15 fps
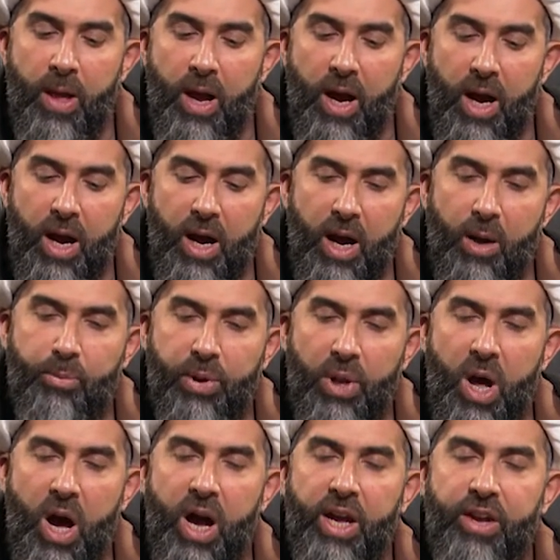
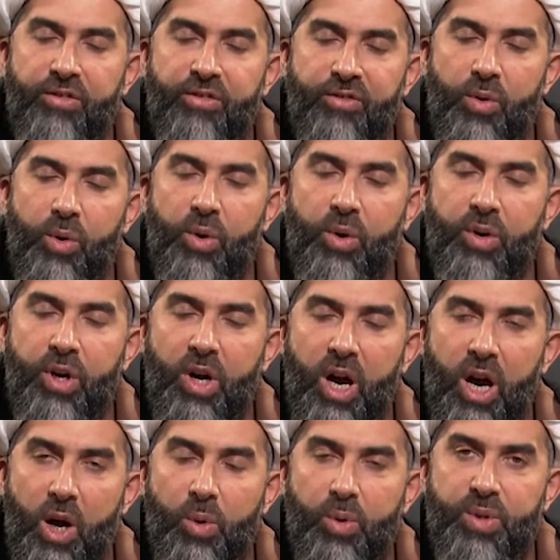apply for
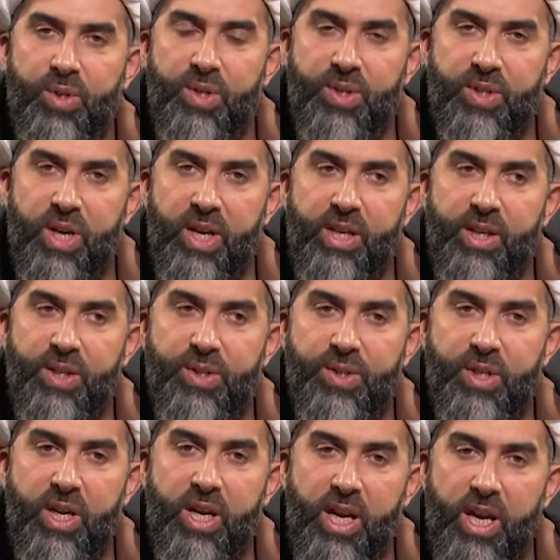Hawzah
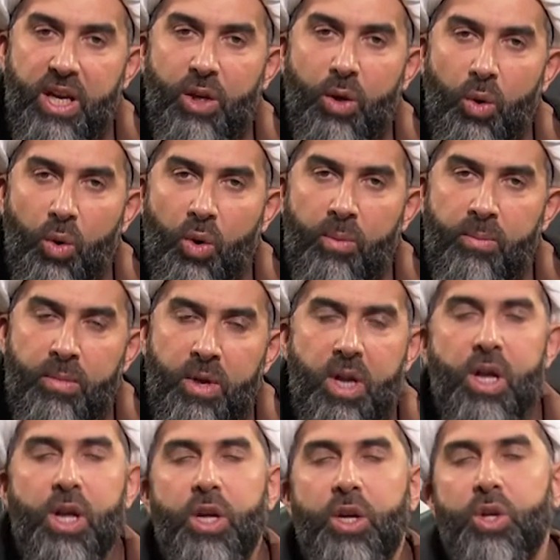studies in Qom,
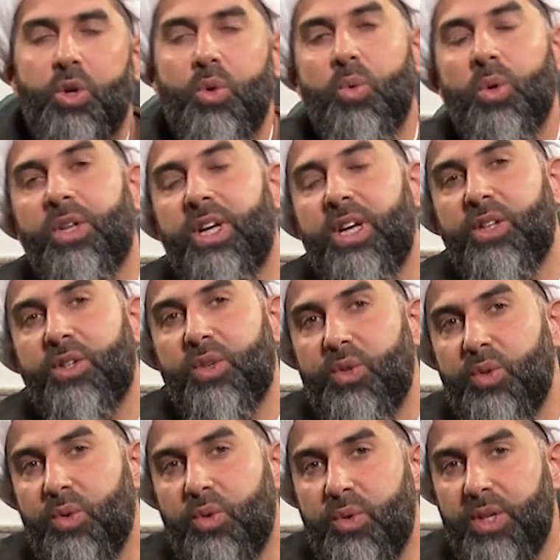you will need to
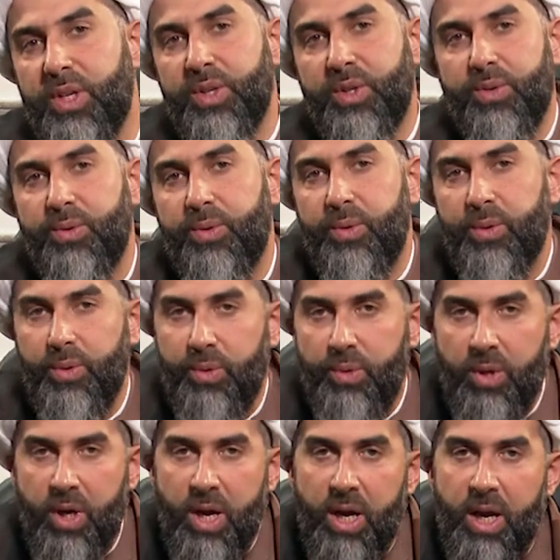do this
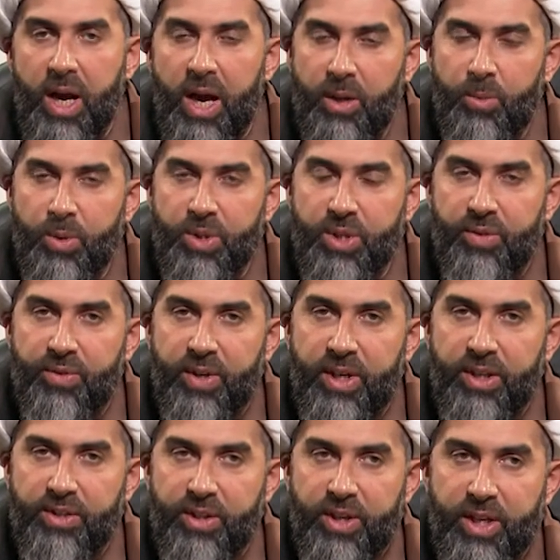through Al-Mustafa
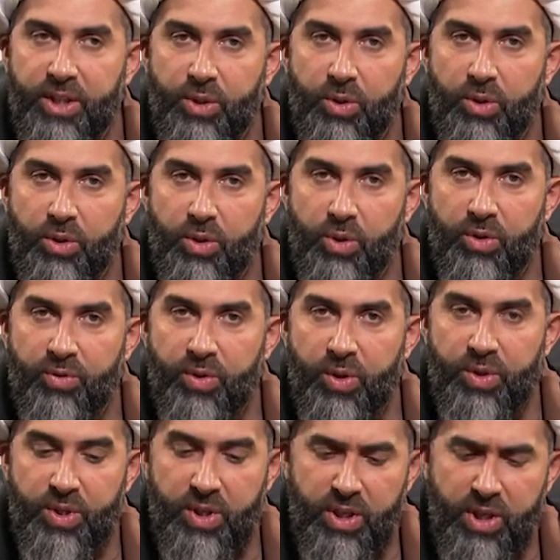International
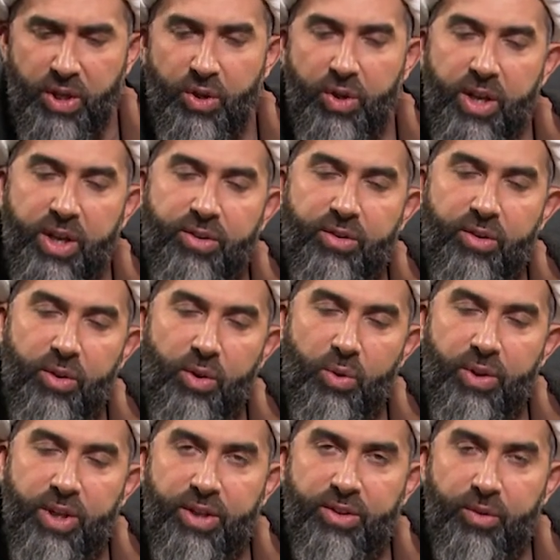University, and you'll
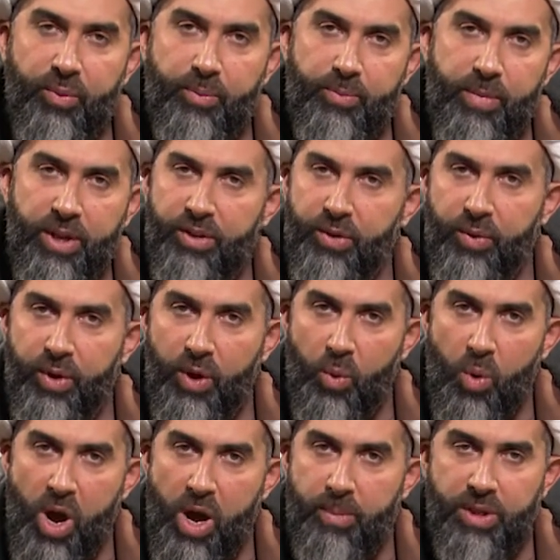need to meet the
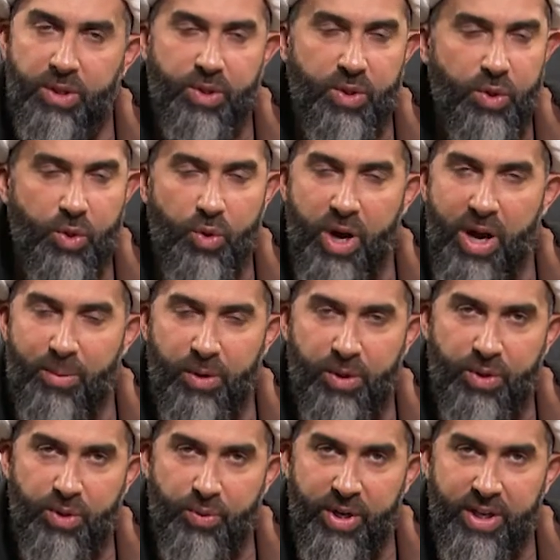requirements. You're able
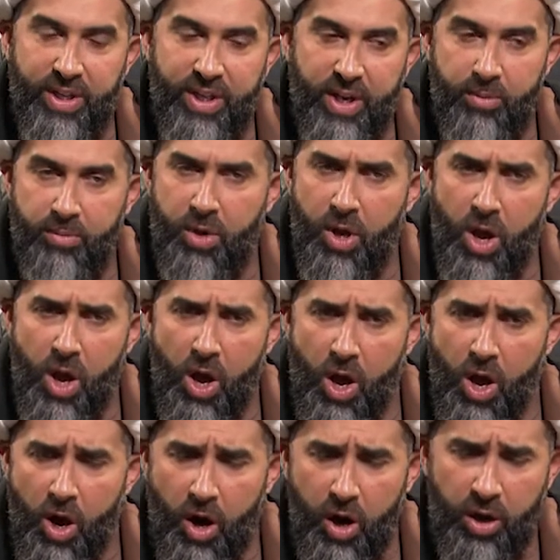to read them
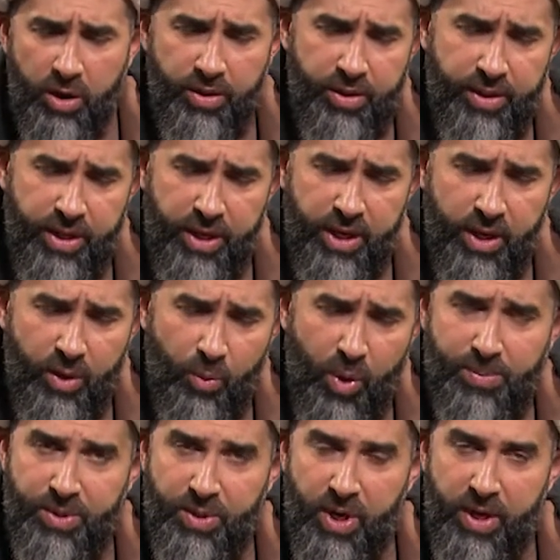on the
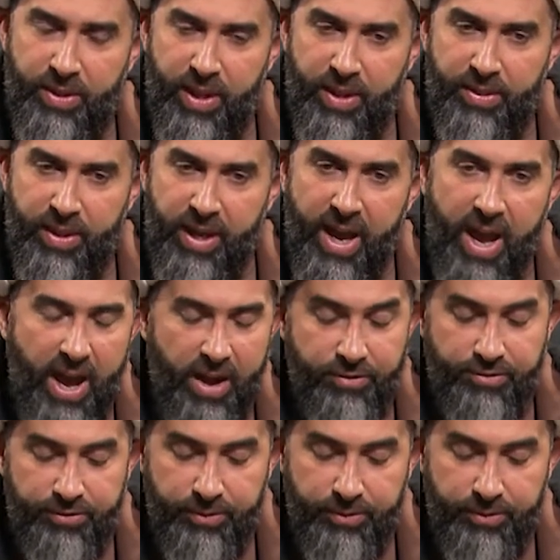website that they have.